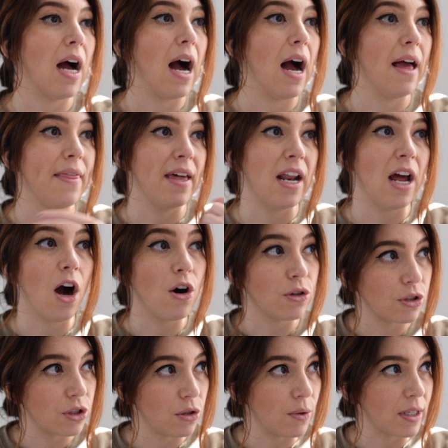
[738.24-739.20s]
then I
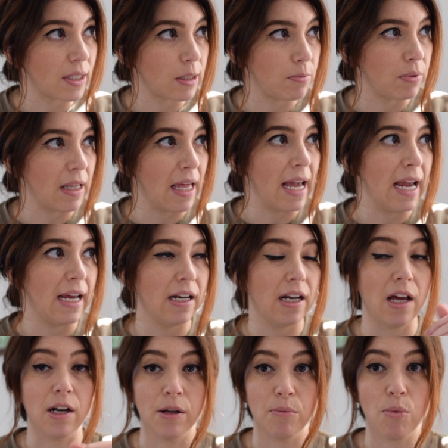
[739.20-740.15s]
also explain
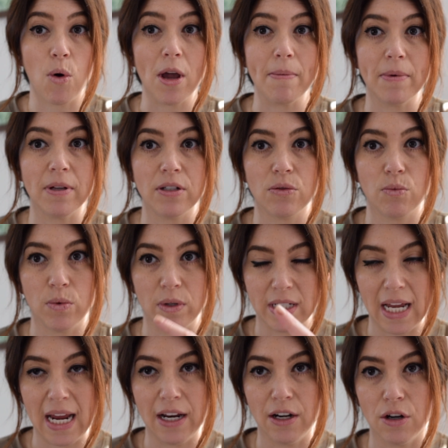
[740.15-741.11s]
an appointment
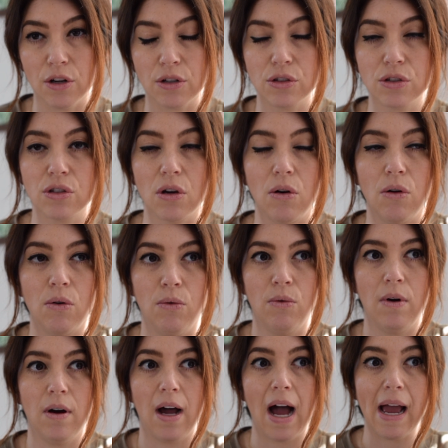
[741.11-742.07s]
retainer.
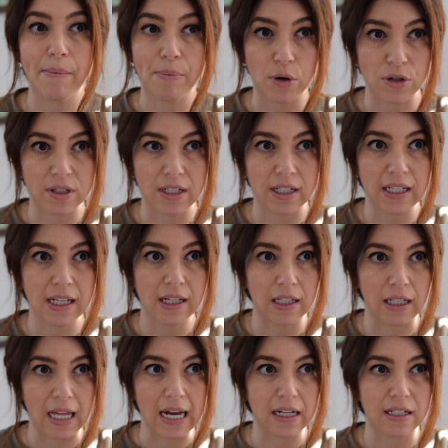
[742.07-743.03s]
So I personally
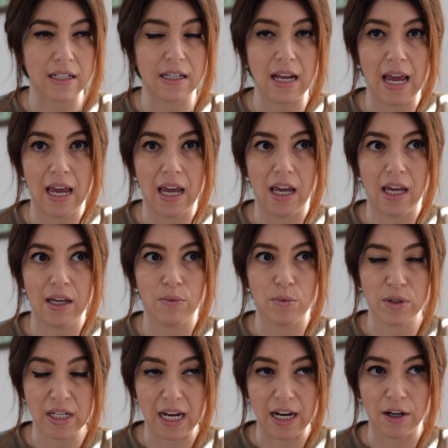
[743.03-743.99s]
collect a
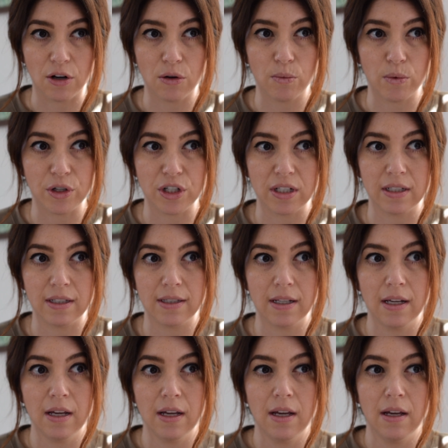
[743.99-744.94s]
retainer, which is
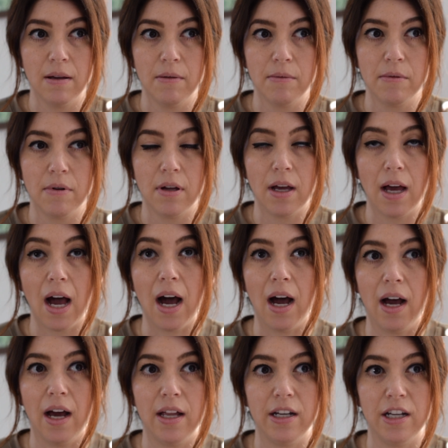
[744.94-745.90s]

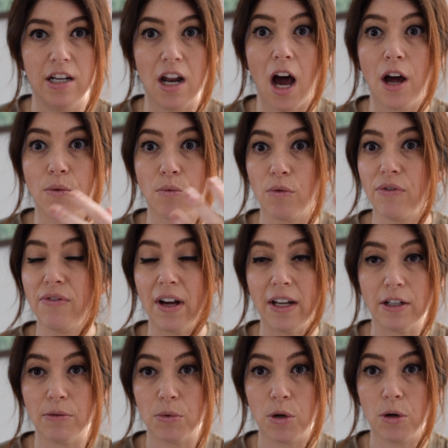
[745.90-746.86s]
a
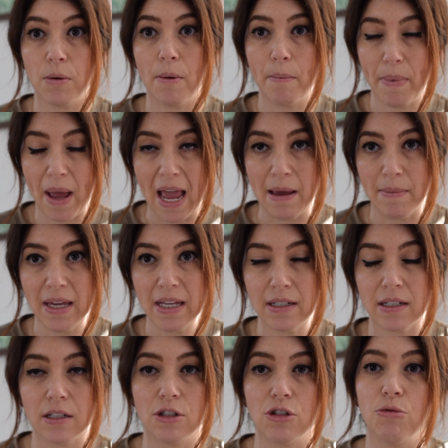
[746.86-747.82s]
non-refundable
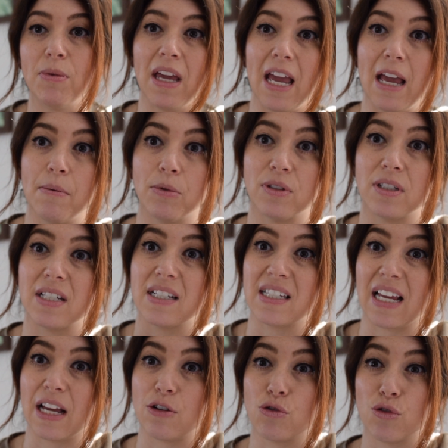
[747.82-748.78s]
payment to be able to
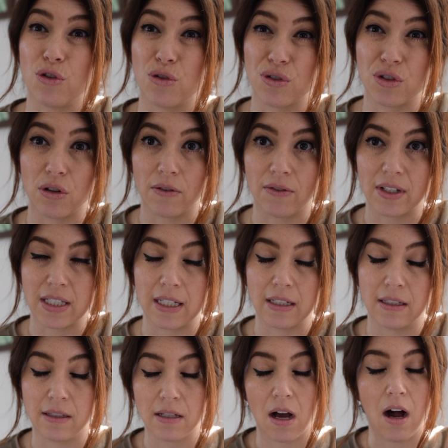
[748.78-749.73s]
schedule your
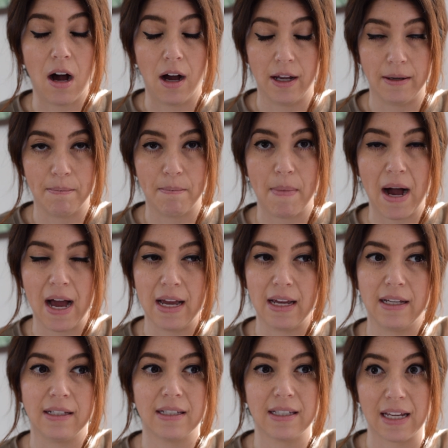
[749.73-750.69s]
services on
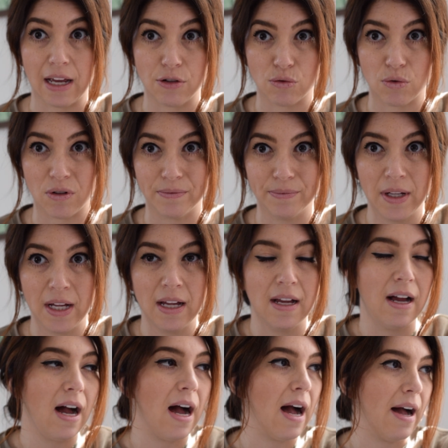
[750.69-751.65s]
my schedule.
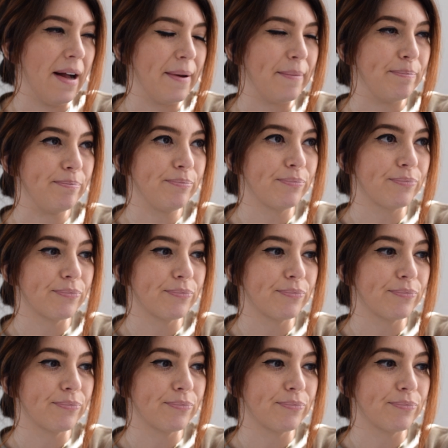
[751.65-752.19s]
I